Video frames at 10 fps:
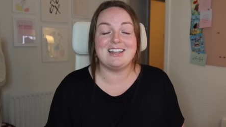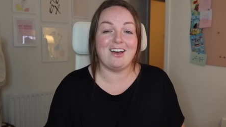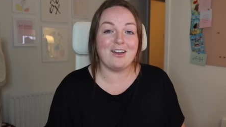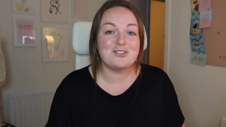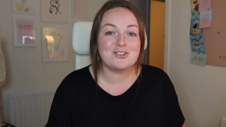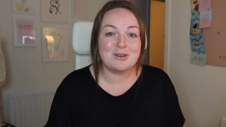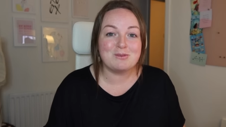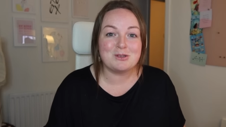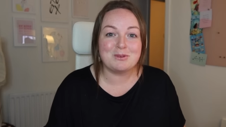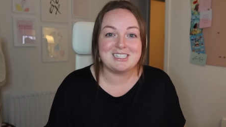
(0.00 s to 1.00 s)
live
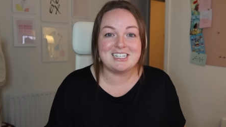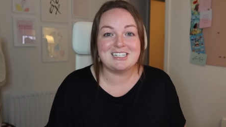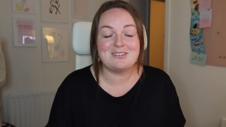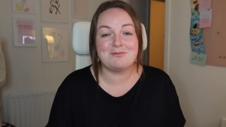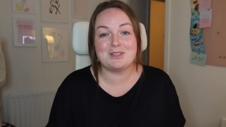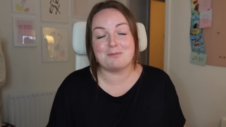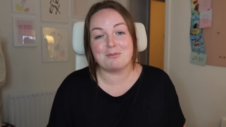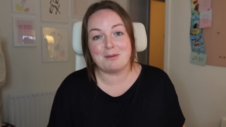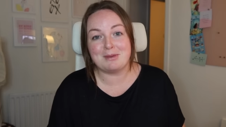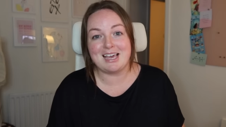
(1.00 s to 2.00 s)
streams that we did with the
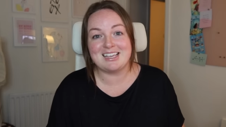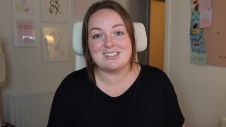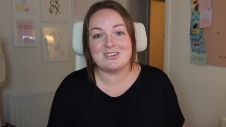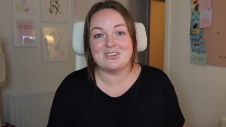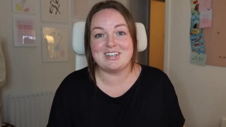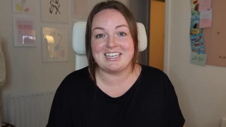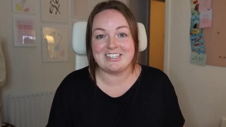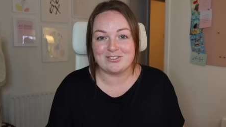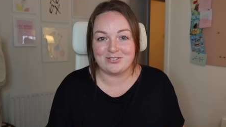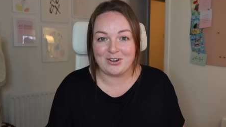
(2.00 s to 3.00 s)
premieres on
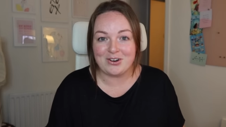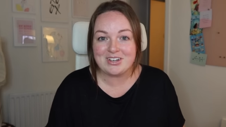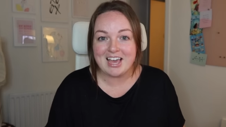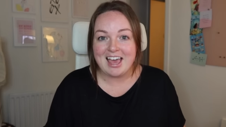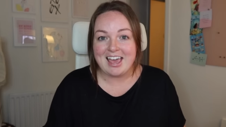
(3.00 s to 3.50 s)
each vlog.